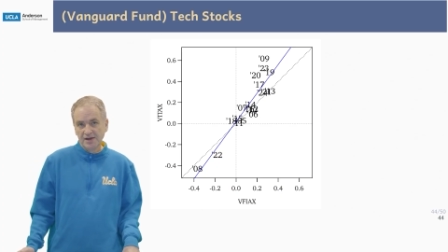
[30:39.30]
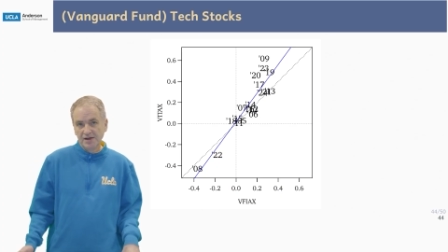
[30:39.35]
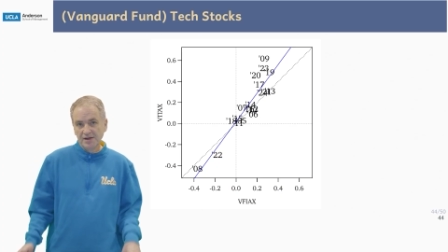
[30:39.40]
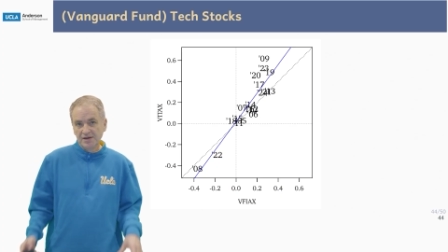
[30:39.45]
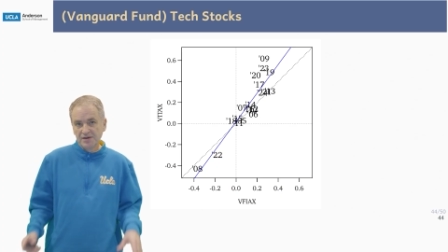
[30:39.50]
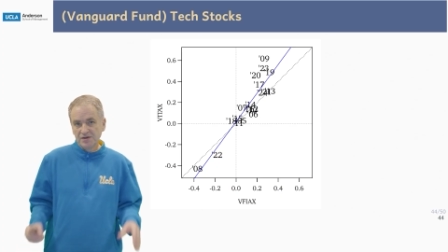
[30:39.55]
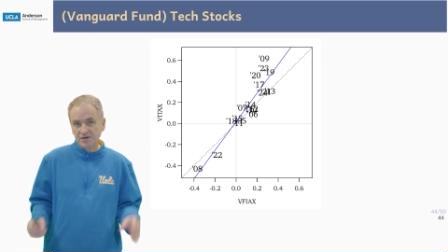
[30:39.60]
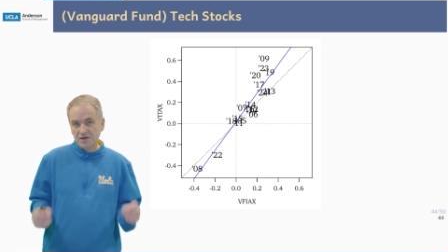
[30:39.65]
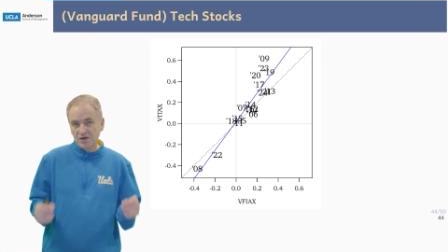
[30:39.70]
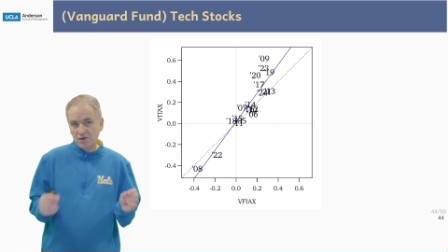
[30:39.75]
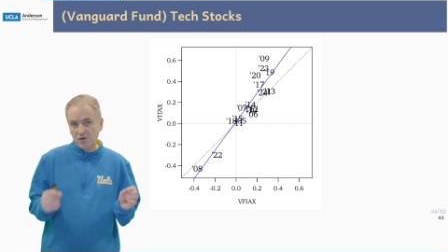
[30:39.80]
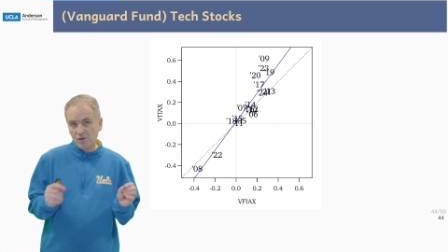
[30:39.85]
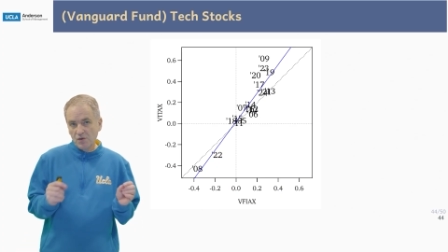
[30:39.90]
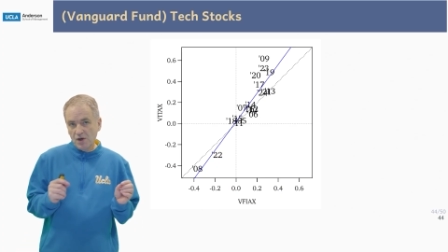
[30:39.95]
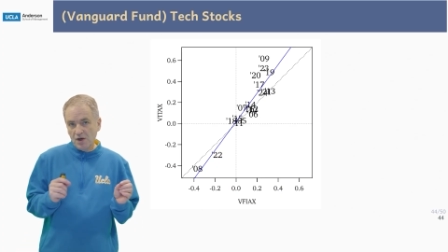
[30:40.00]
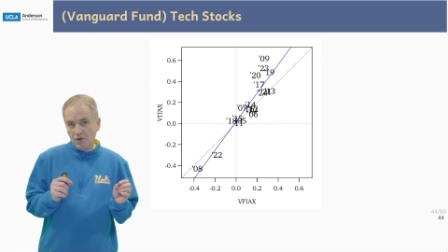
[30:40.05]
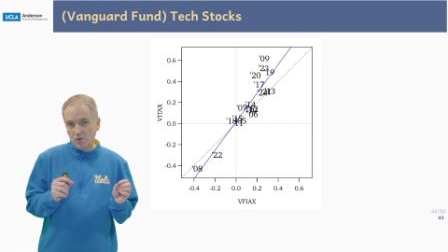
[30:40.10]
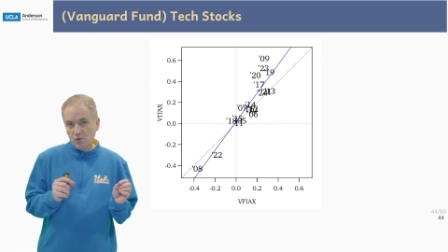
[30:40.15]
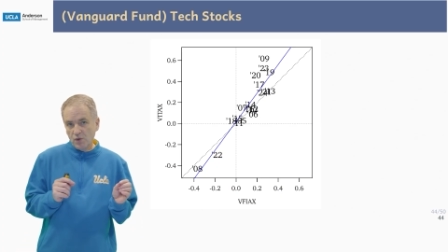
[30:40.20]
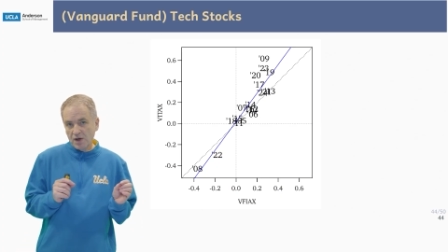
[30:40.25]
So
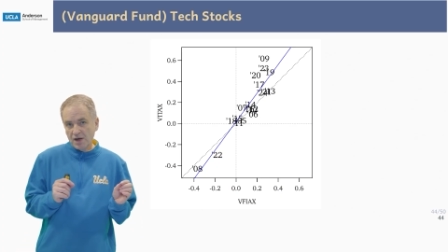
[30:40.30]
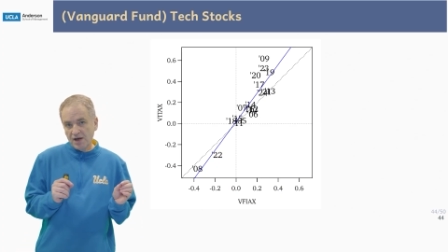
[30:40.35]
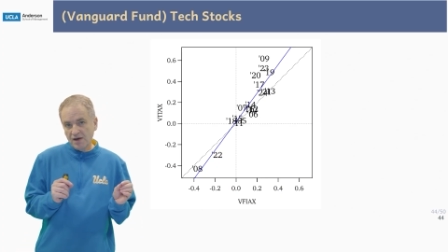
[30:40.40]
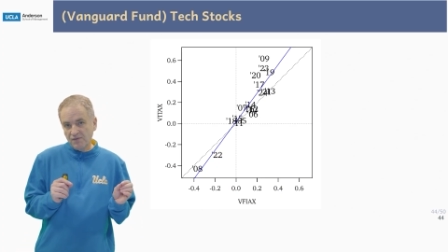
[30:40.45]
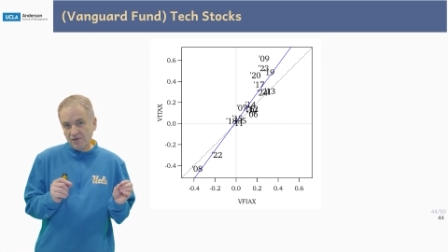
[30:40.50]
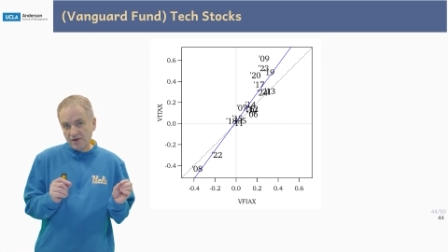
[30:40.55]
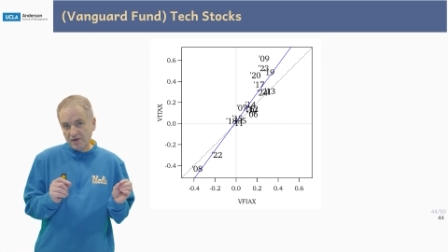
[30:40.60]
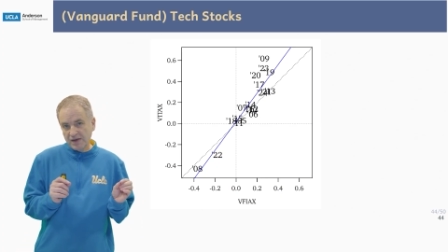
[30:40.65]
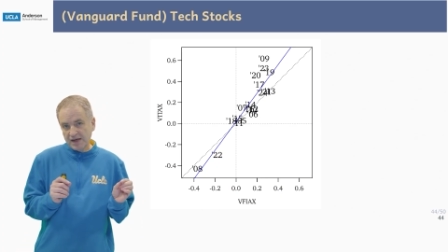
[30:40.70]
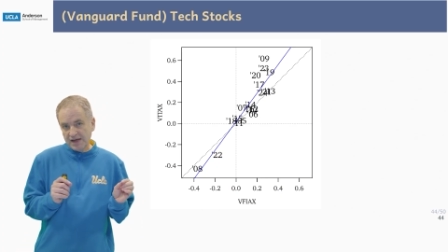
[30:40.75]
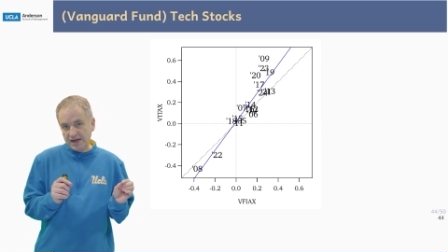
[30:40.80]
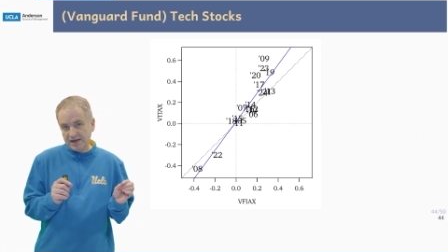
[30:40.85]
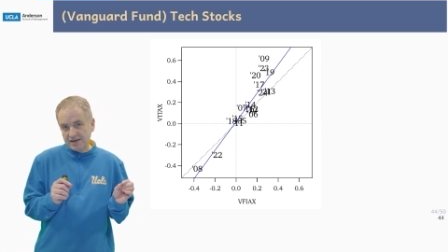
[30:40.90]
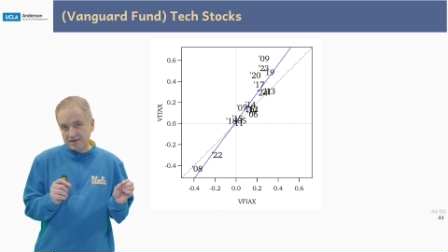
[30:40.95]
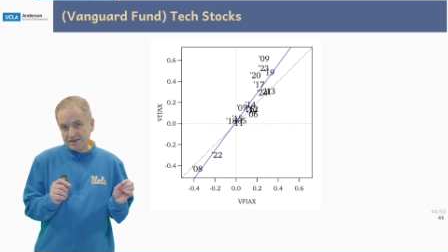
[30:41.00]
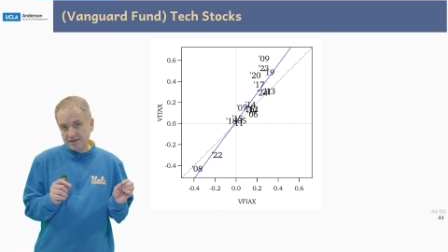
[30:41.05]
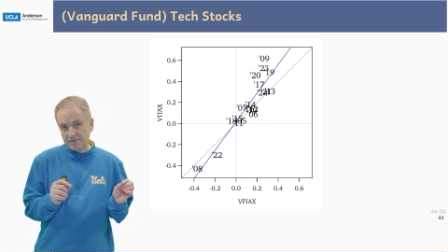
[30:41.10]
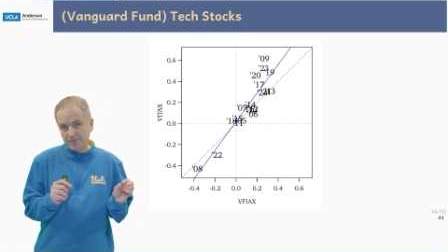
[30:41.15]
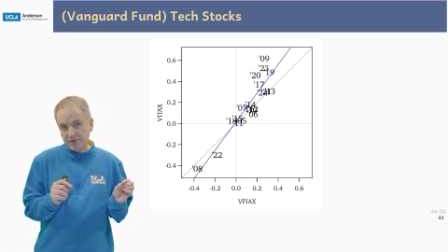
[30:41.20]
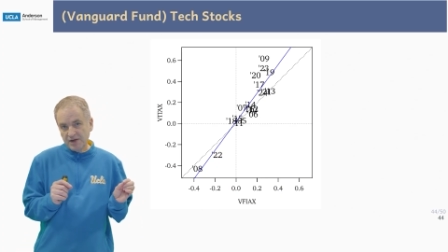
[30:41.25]
whenever the
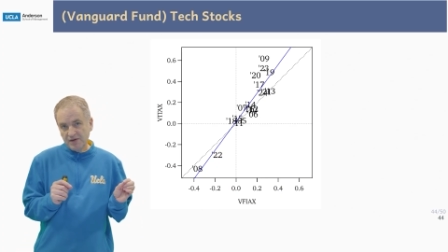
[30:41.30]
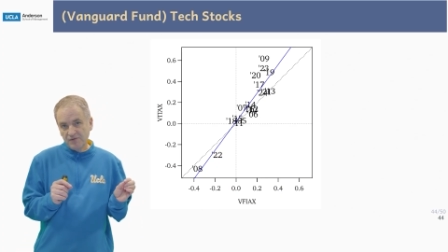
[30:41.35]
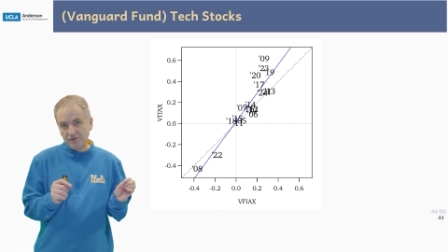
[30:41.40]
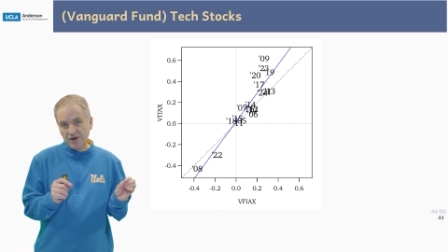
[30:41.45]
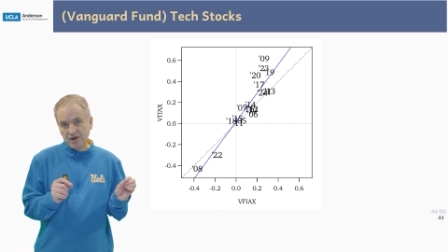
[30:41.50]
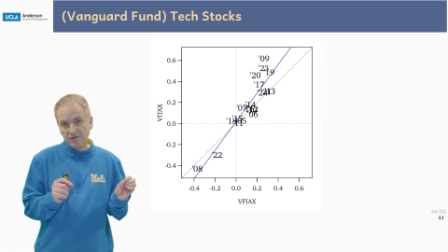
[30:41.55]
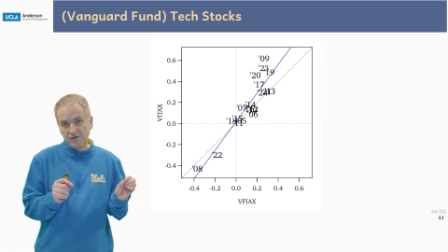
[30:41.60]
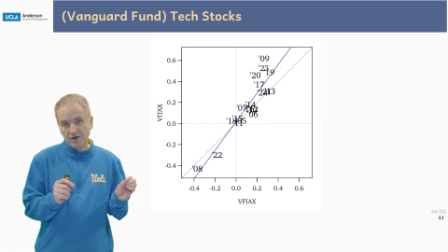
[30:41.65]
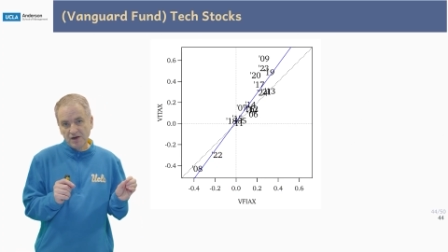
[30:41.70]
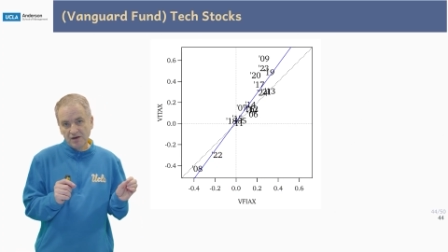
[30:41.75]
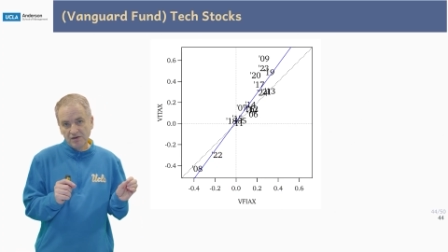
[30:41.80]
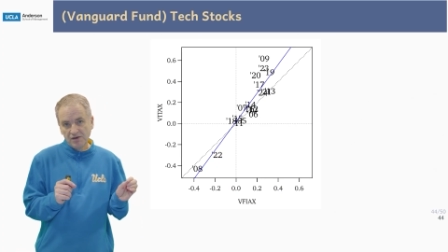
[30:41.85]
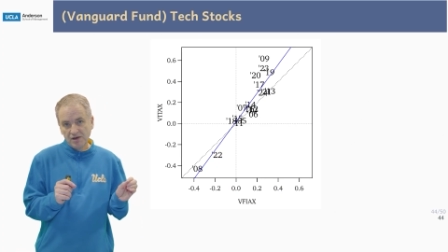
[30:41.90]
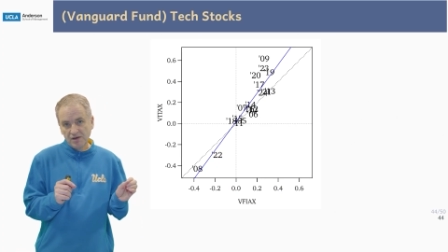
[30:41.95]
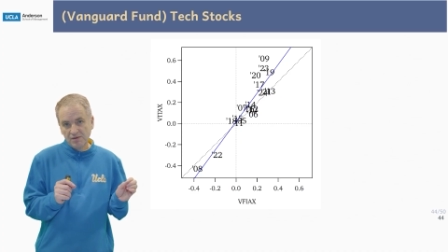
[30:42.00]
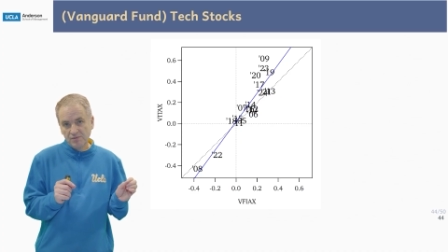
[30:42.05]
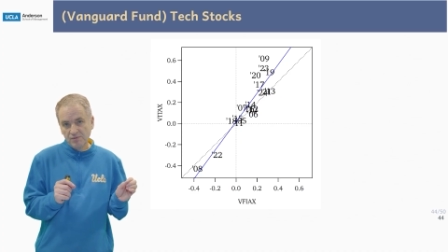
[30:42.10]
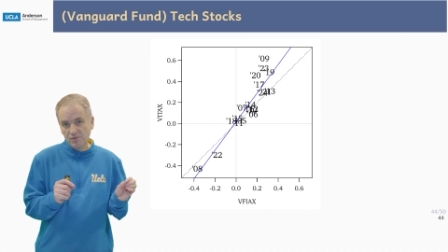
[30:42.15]
S&P 500